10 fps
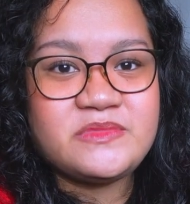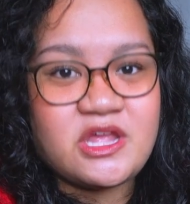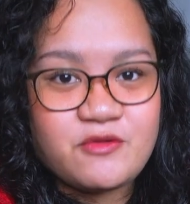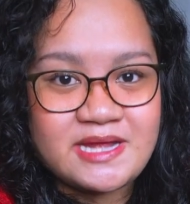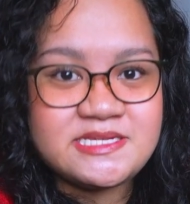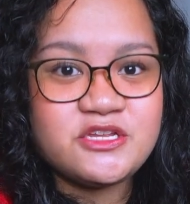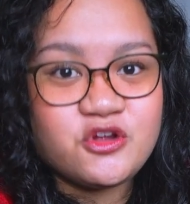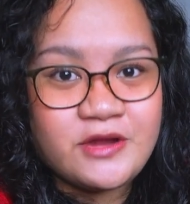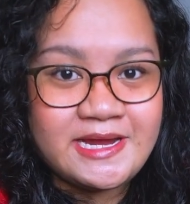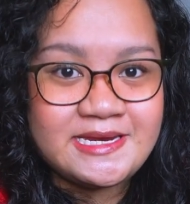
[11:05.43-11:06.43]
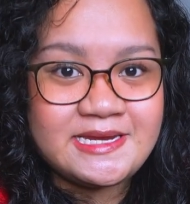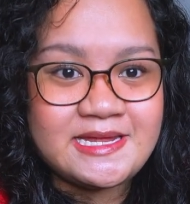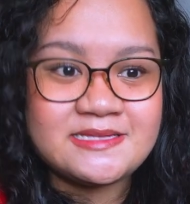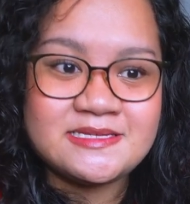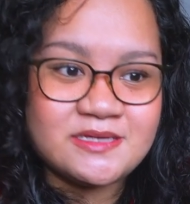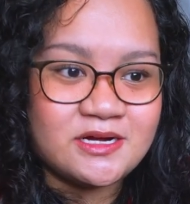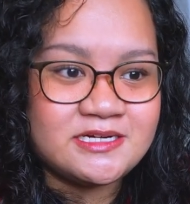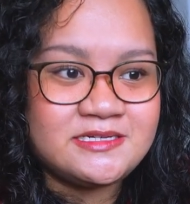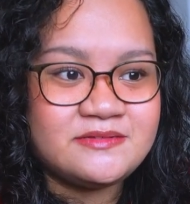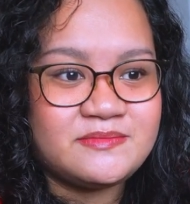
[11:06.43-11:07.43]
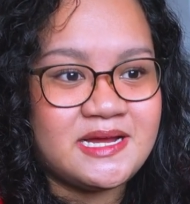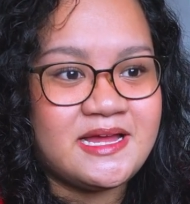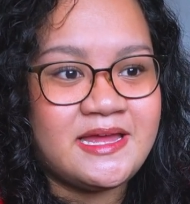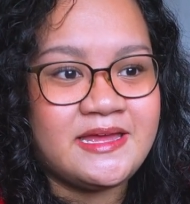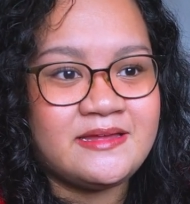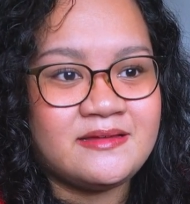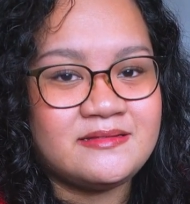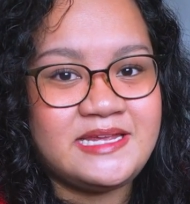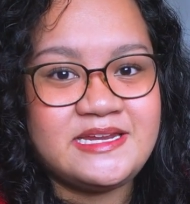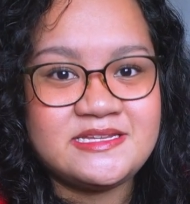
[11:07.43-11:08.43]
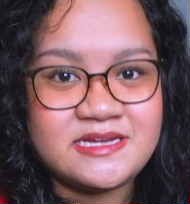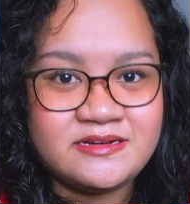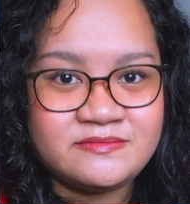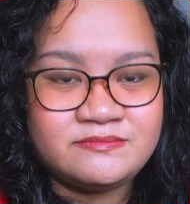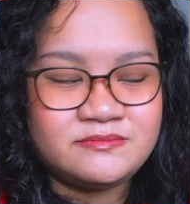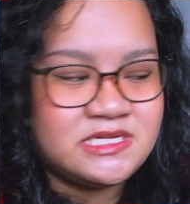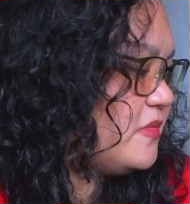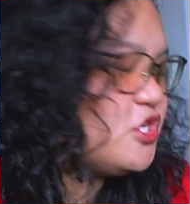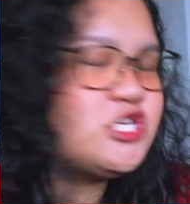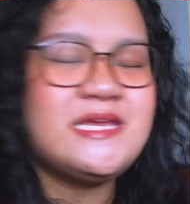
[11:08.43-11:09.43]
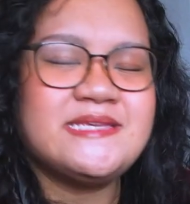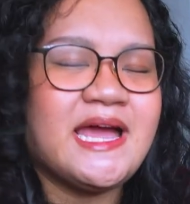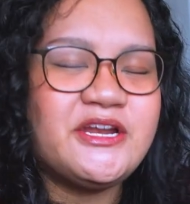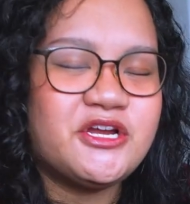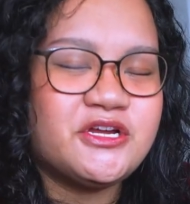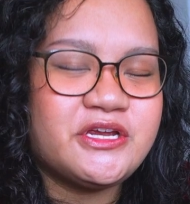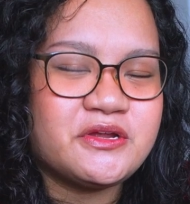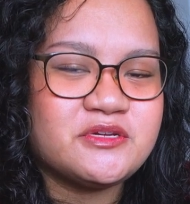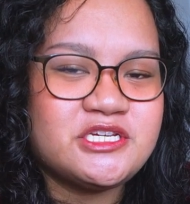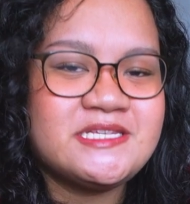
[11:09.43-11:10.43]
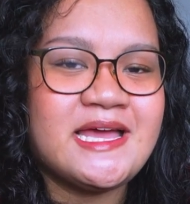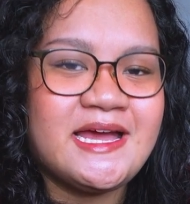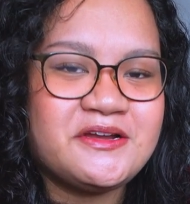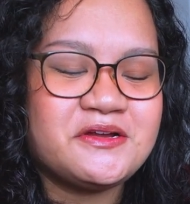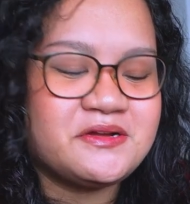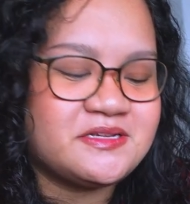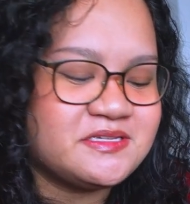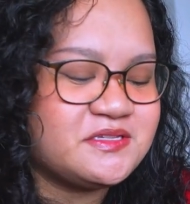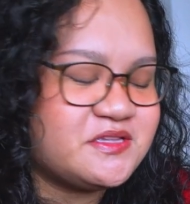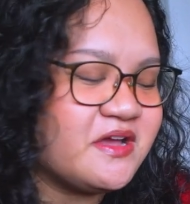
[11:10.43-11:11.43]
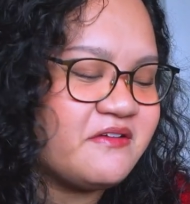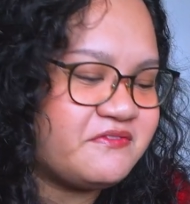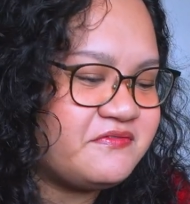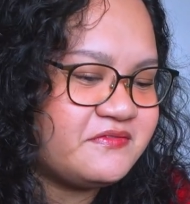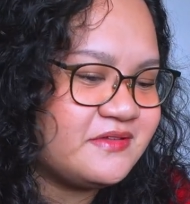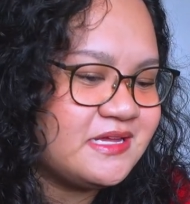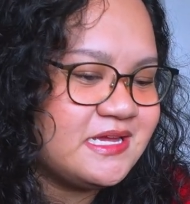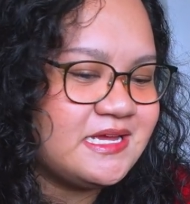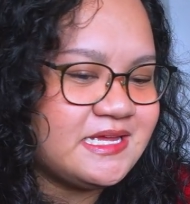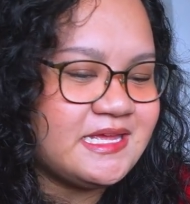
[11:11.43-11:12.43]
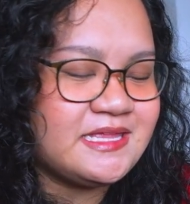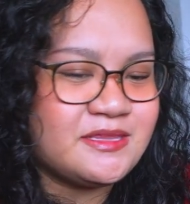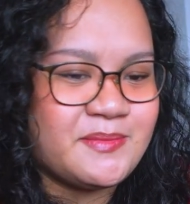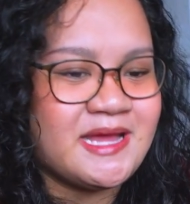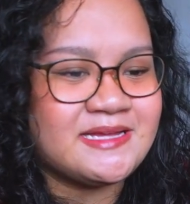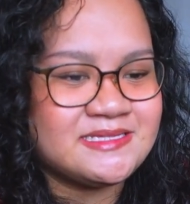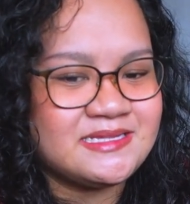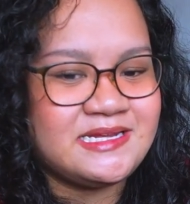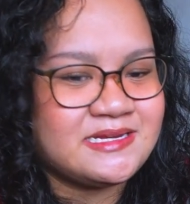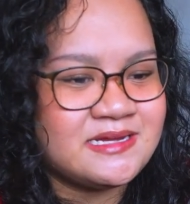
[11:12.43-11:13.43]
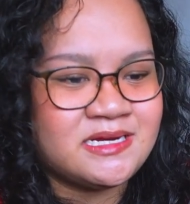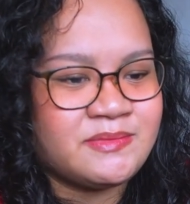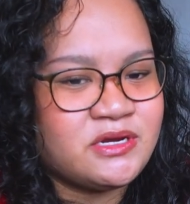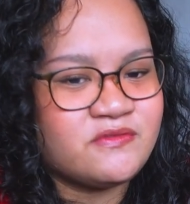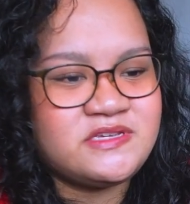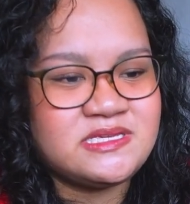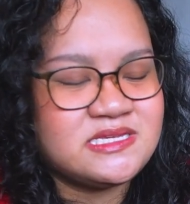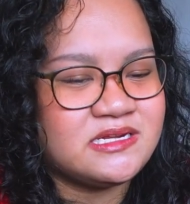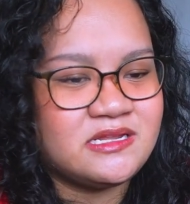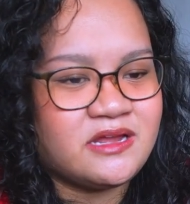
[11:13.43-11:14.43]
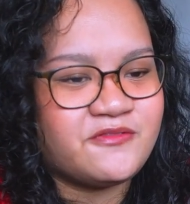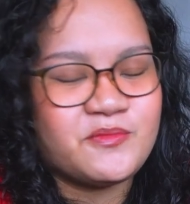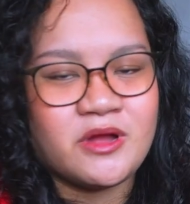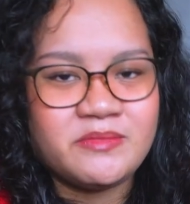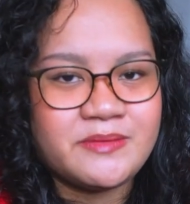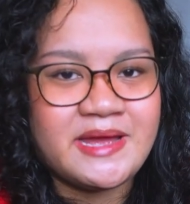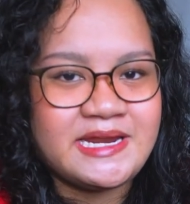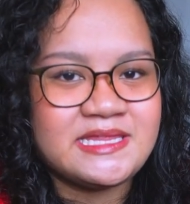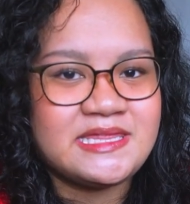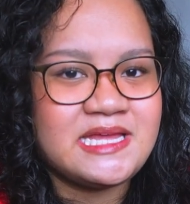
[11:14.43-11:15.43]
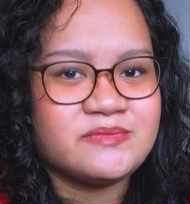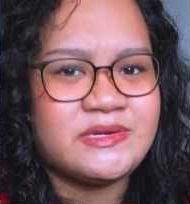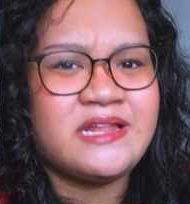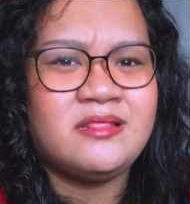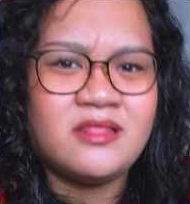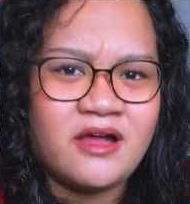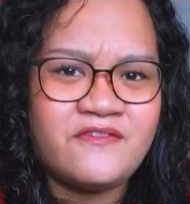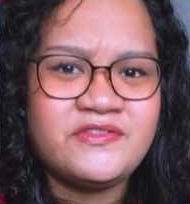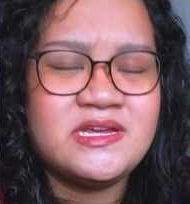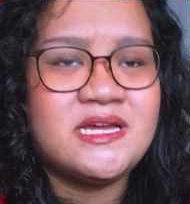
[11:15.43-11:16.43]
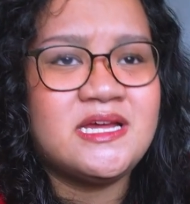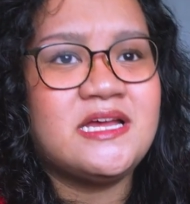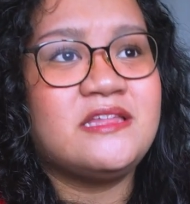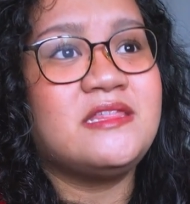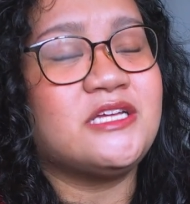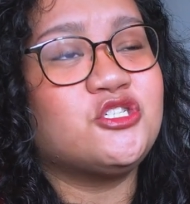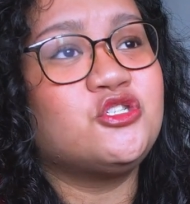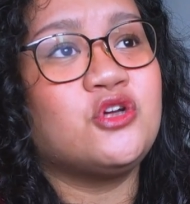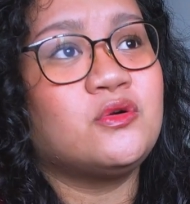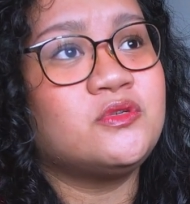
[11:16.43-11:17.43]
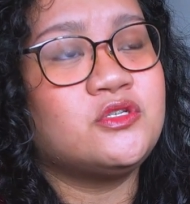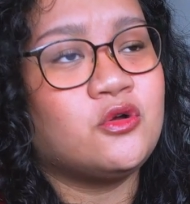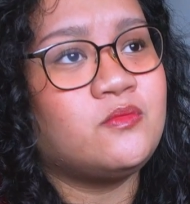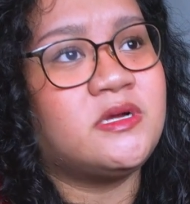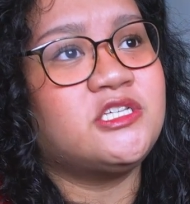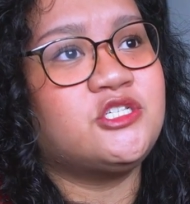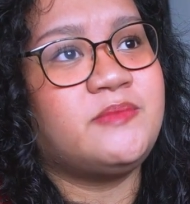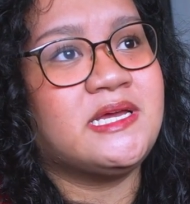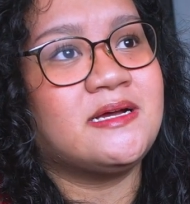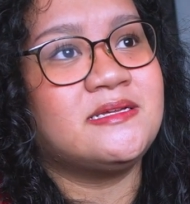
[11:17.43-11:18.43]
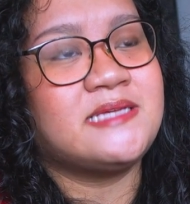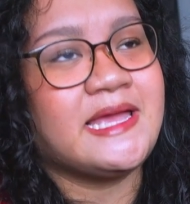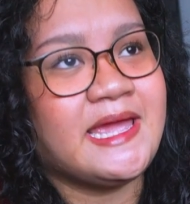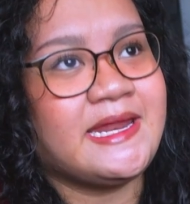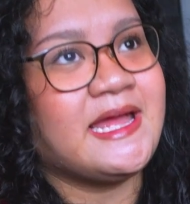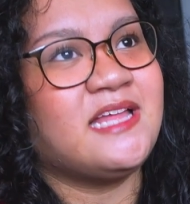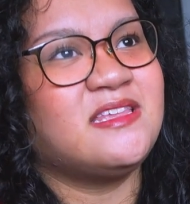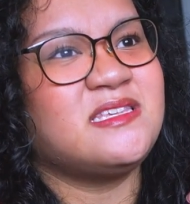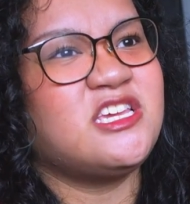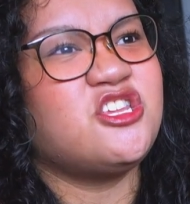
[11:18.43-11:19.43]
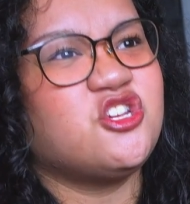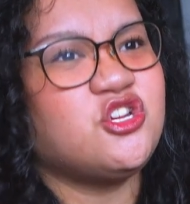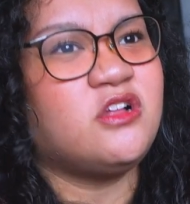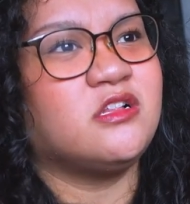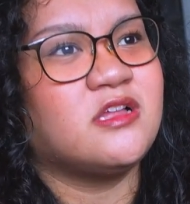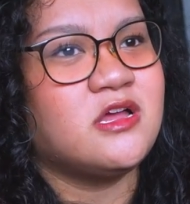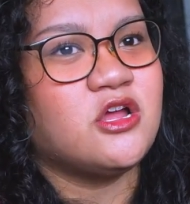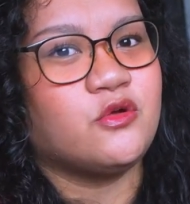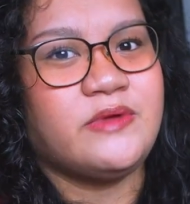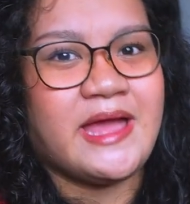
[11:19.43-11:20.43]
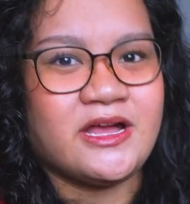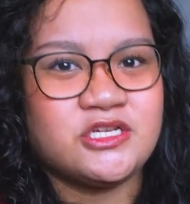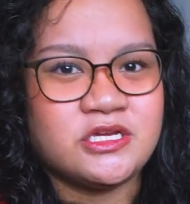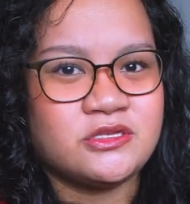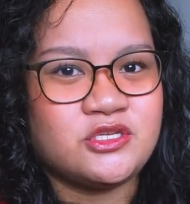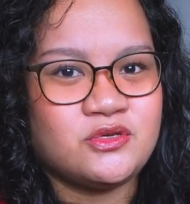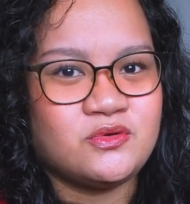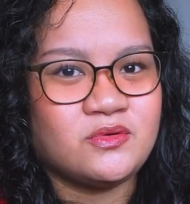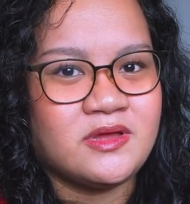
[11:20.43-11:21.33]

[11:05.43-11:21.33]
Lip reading: directed, created, and starred by Lena Dunham. She's had her, you know, she's had her stuff in the past, Lena Dunham. I know she's done a lot of problematic things, but I loved that show so much because, again, I had this initial reaction to